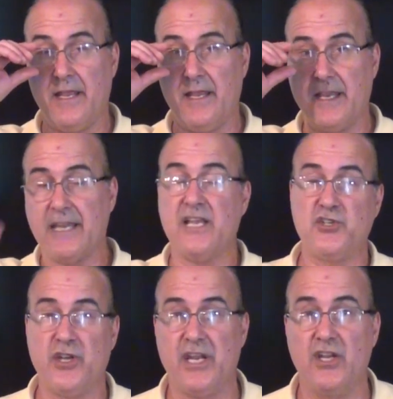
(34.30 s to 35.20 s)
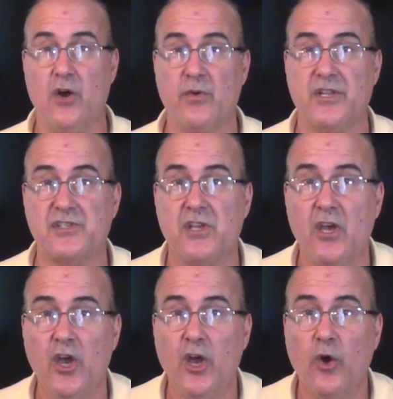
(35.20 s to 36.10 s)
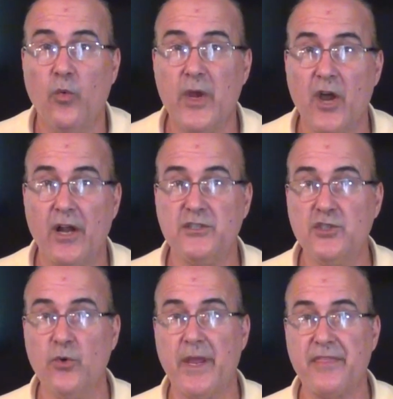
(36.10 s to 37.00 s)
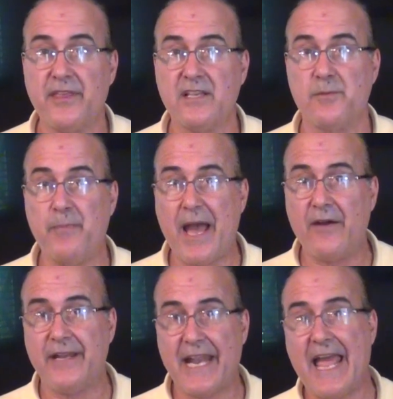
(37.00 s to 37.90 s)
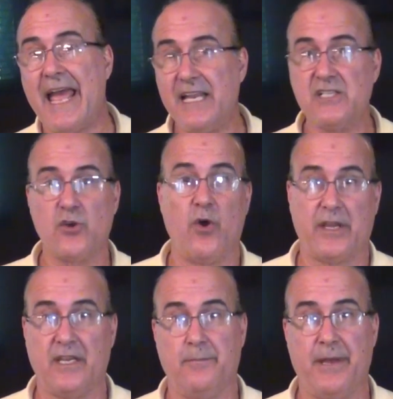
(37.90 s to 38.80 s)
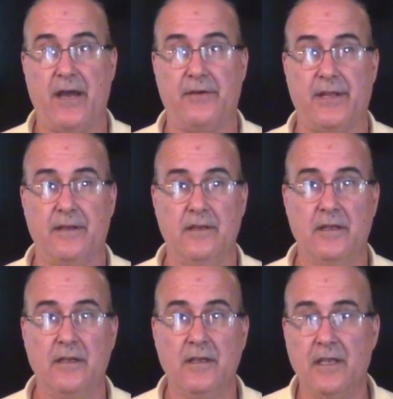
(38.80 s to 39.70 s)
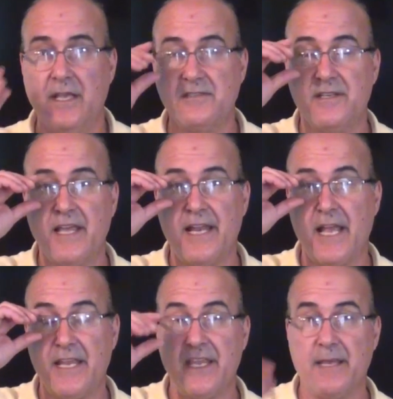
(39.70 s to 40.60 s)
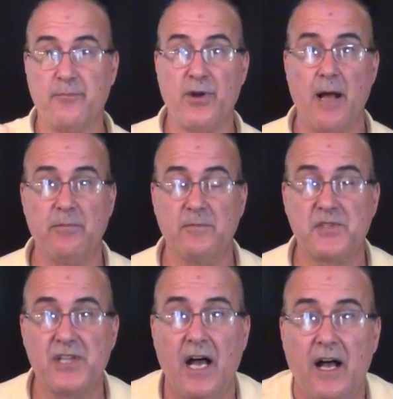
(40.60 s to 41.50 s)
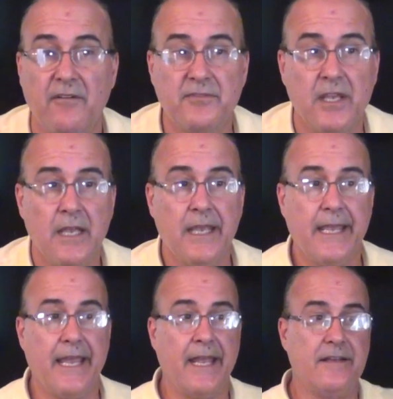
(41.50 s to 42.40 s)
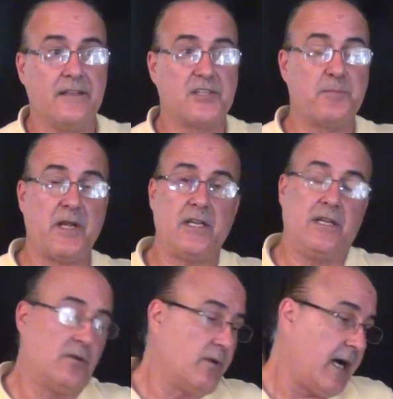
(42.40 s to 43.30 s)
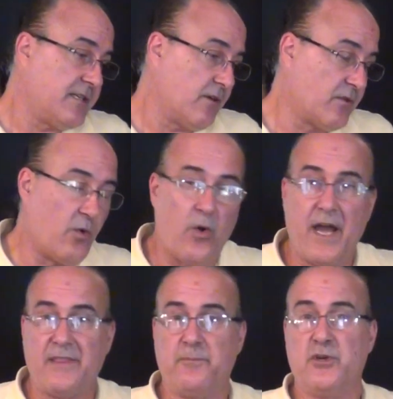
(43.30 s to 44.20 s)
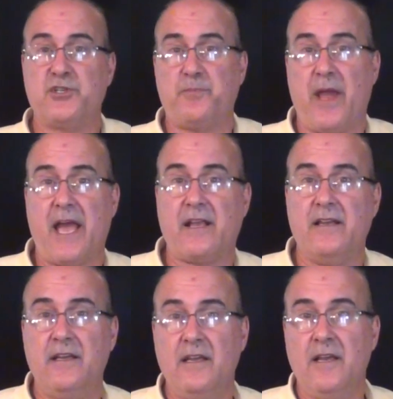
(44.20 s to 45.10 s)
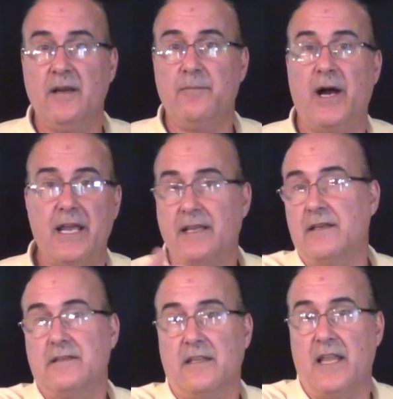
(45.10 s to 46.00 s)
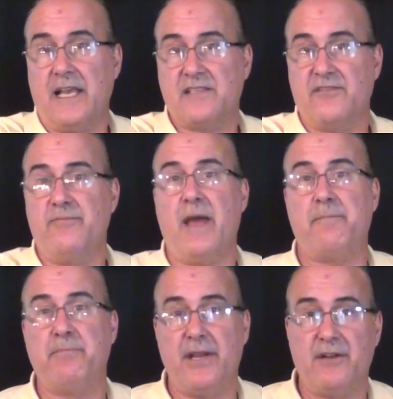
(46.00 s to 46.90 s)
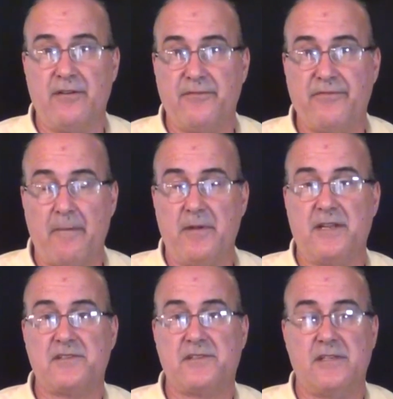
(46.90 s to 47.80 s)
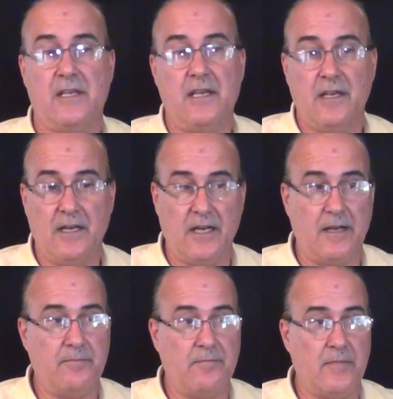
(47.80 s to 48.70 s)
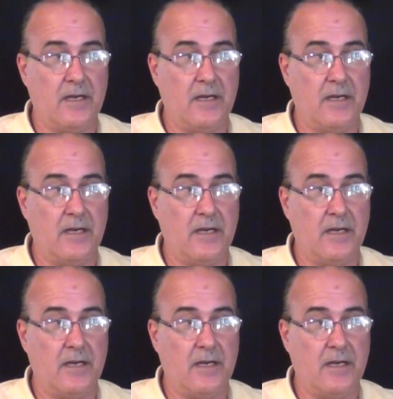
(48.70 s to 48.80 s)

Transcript: in case you didn't notice, we are doing things about it and talking about it. Isn't that how you get problems solved? And, you know, I don't know why the pushback by the likes of Matt Binder and feminists, who